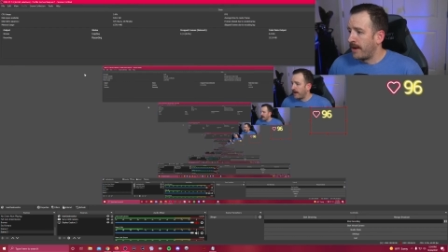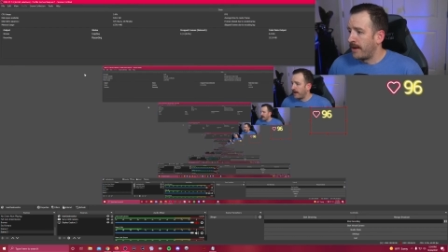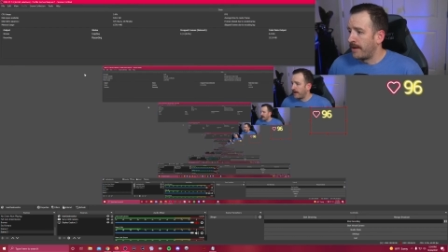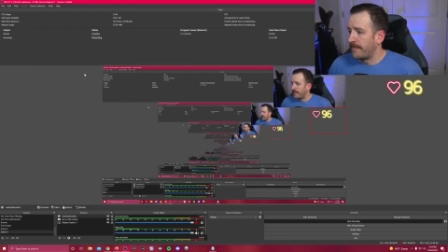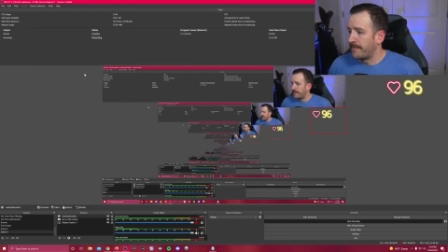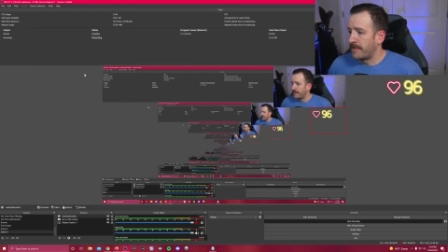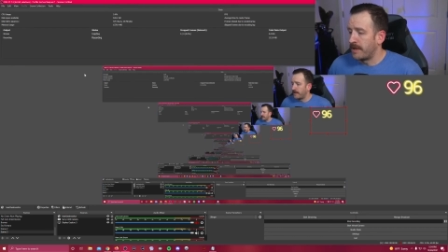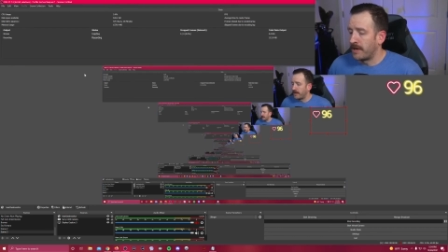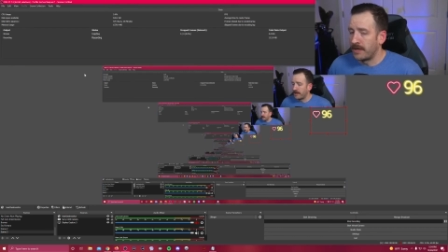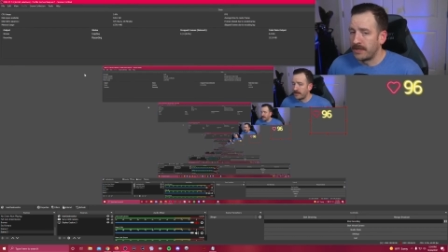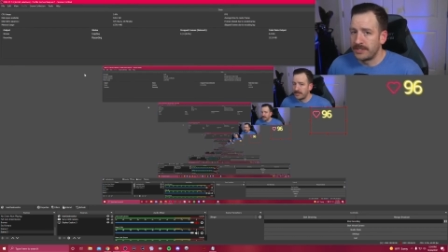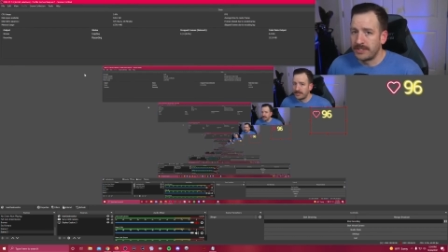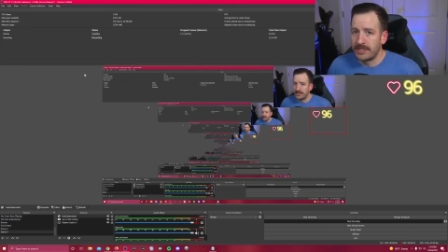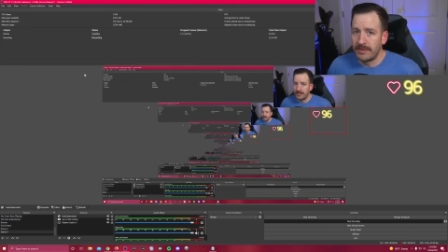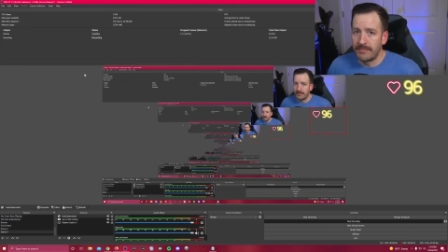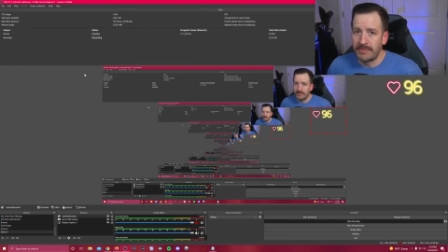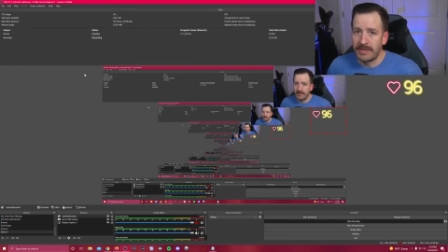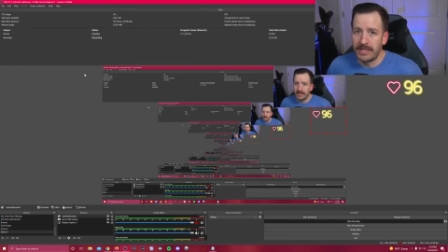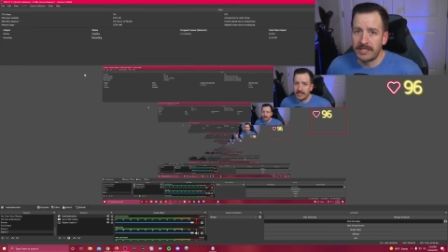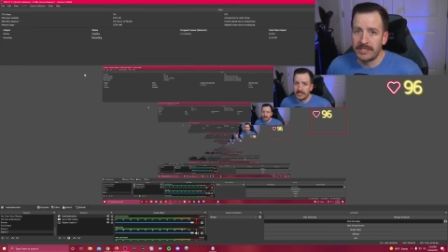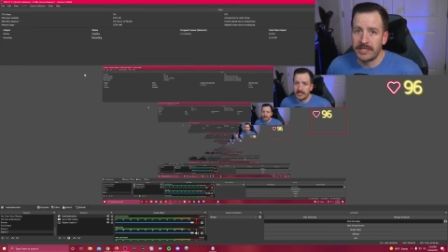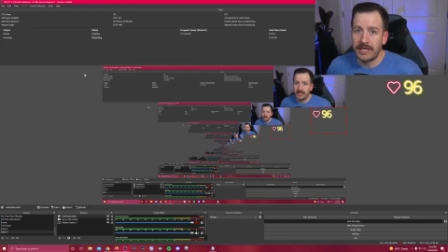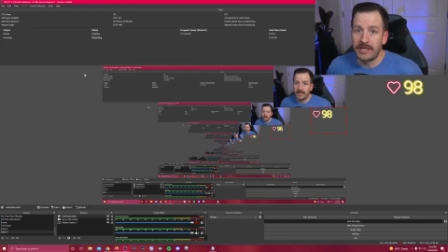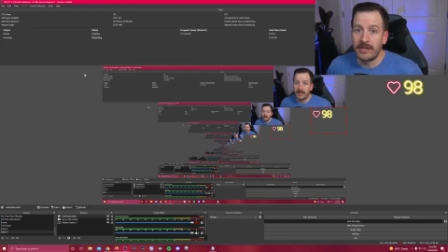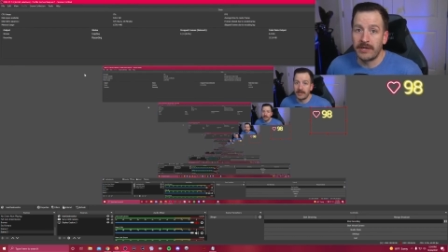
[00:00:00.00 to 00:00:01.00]
there are some things
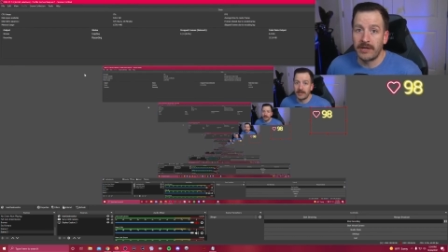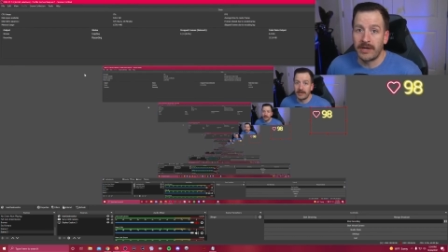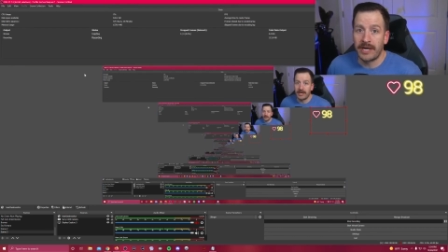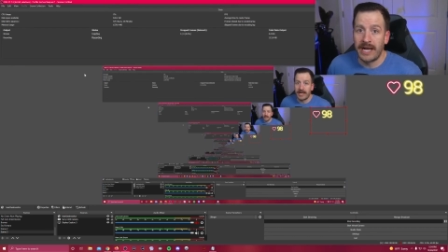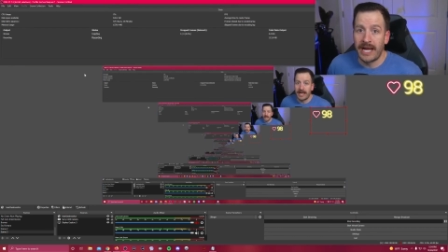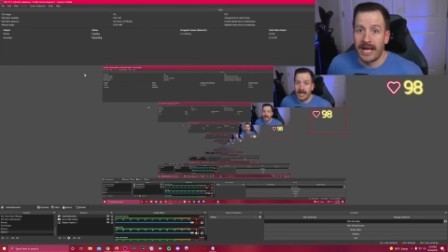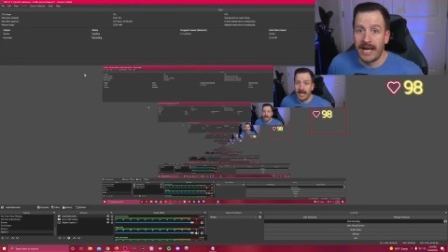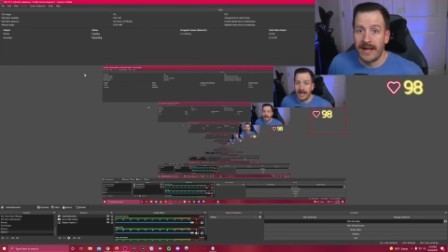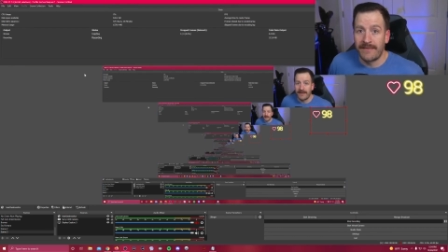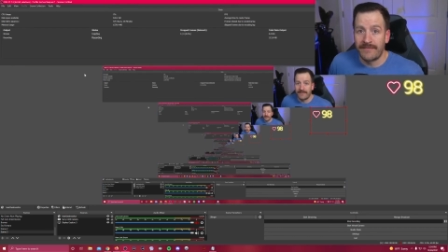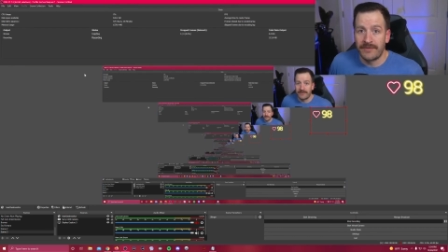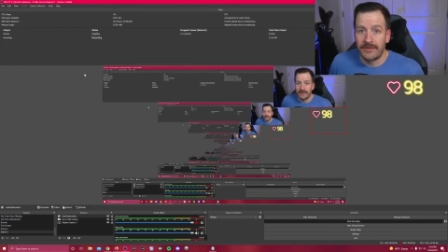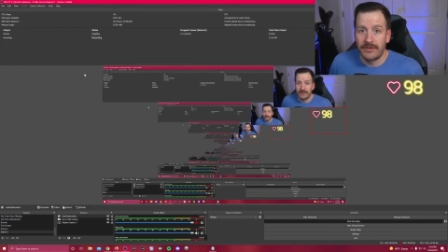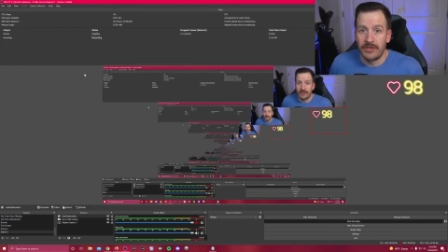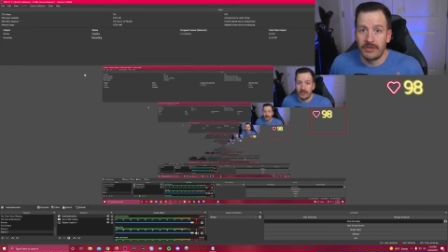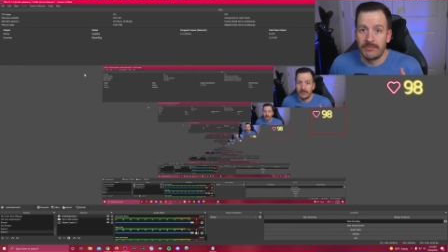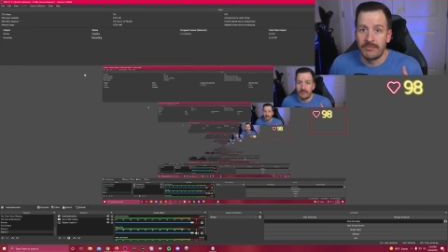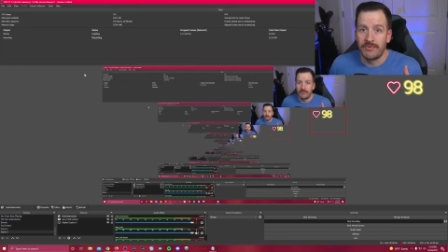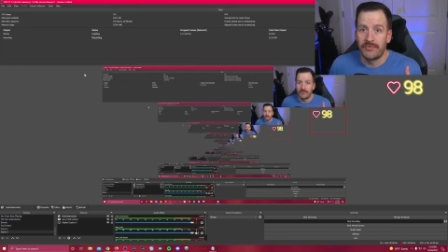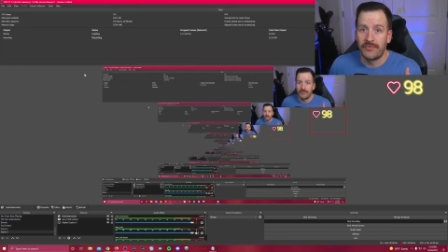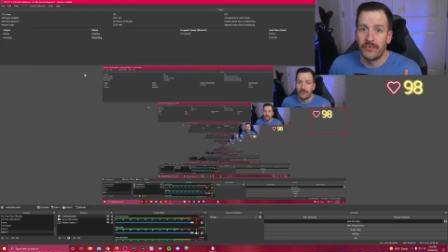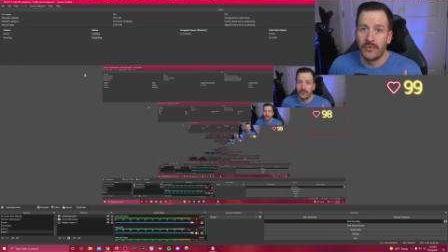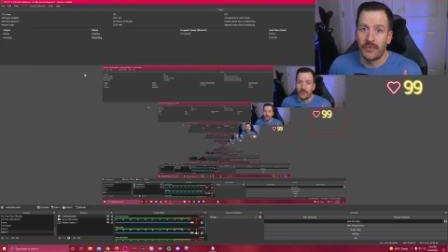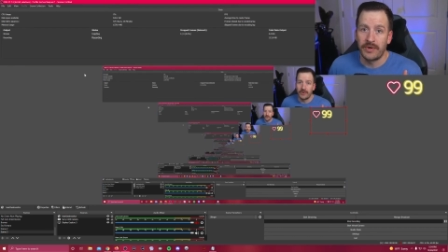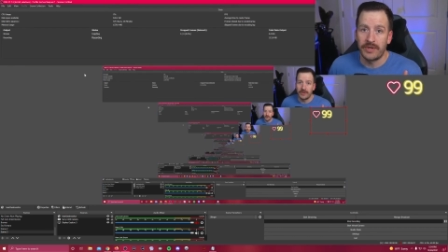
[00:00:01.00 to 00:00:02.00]
that you're gonna have to do
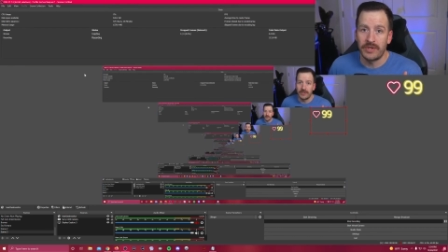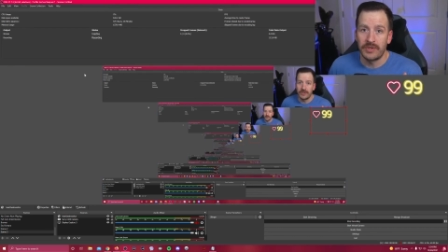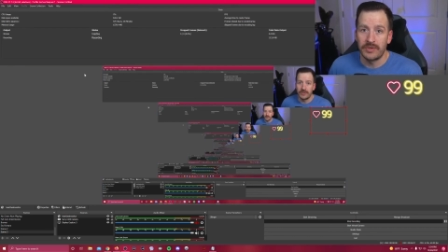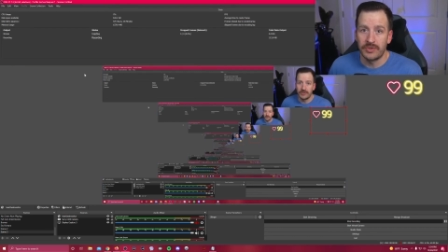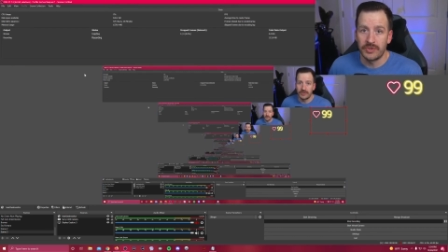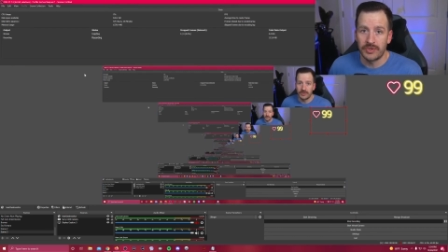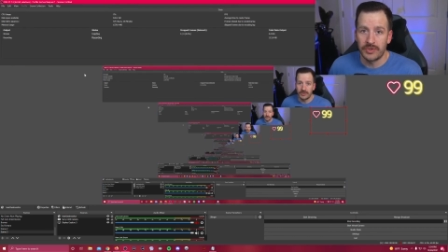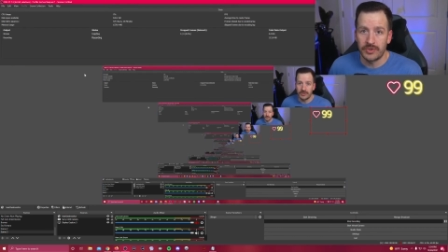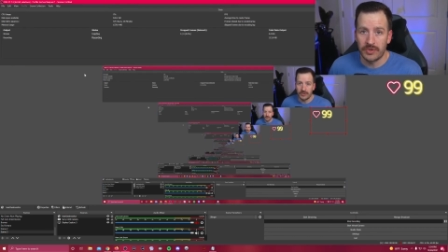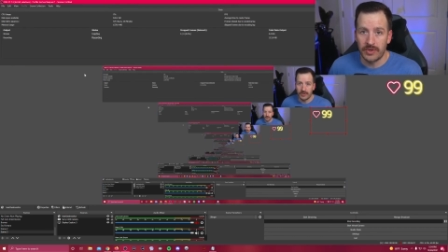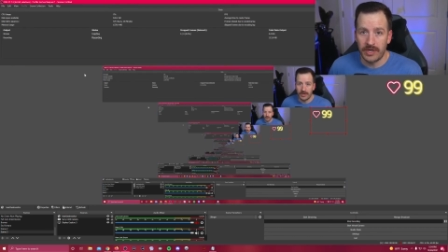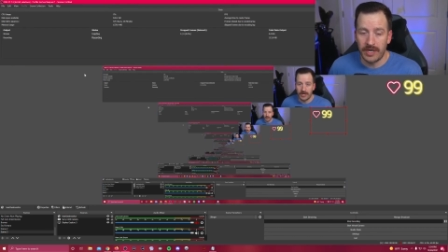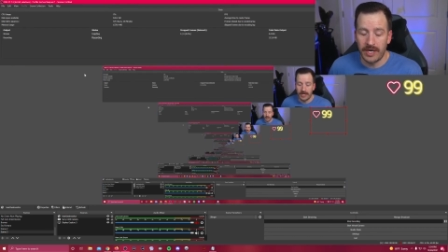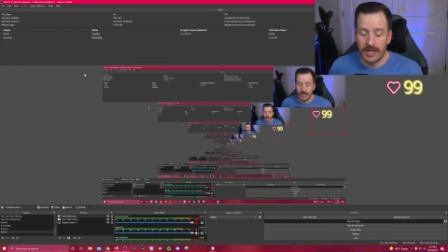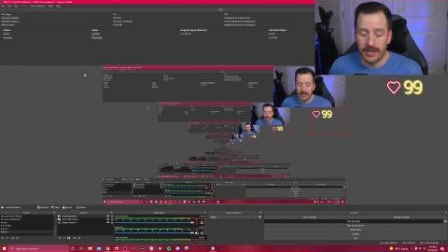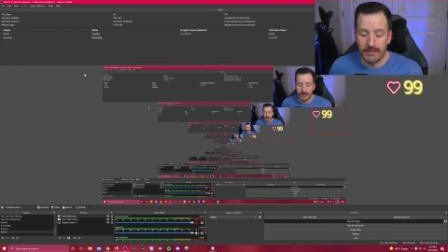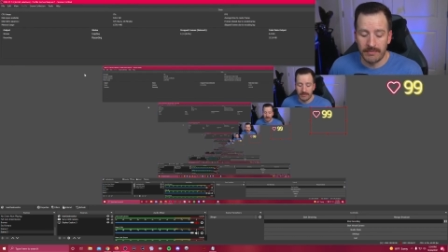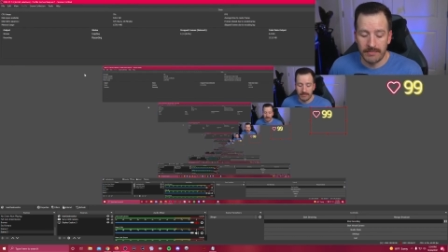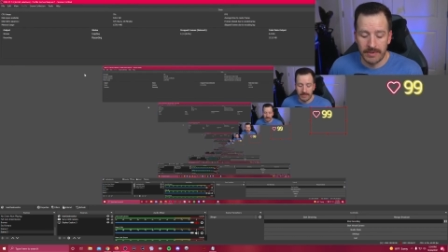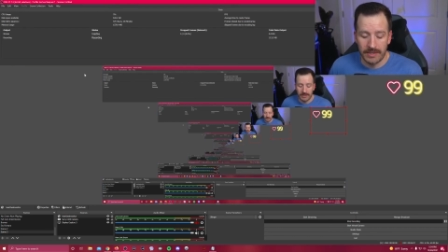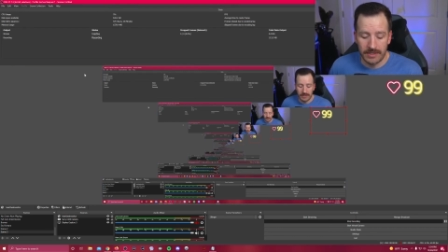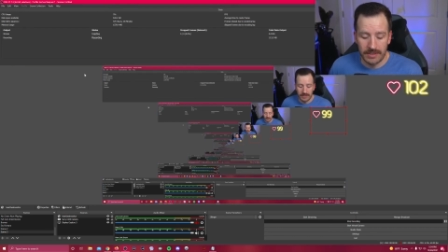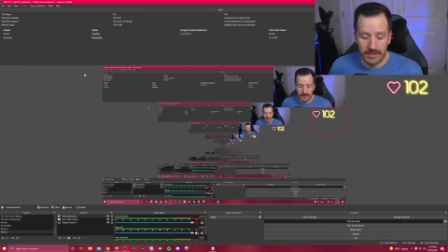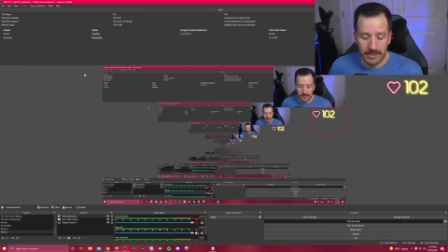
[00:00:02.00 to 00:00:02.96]
before you stream.